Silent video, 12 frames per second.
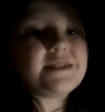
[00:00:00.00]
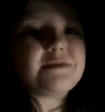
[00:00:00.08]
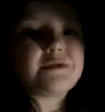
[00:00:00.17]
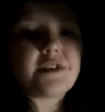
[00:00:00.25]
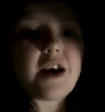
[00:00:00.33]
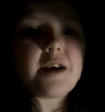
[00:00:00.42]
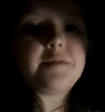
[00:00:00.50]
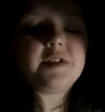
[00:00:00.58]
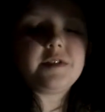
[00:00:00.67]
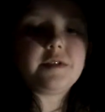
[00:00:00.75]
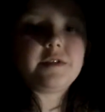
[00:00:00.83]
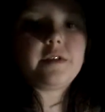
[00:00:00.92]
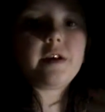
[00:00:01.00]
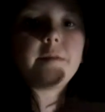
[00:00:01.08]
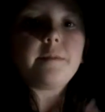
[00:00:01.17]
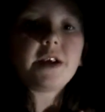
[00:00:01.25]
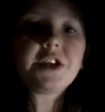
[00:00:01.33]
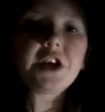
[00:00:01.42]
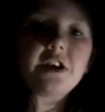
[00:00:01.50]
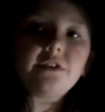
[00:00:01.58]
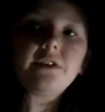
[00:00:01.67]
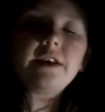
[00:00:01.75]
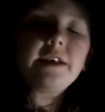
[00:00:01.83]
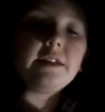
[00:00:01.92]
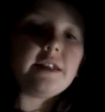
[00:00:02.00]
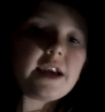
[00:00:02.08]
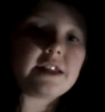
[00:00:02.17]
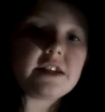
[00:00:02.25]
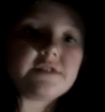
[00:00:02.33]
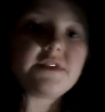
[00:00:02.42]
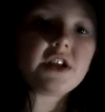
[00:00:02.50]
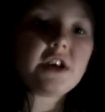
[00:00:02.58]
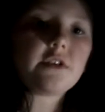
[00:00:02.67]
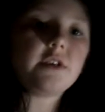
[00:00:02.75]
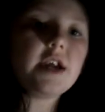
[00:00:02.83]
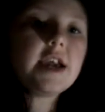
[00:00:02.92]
subscribe to my channel and like this video.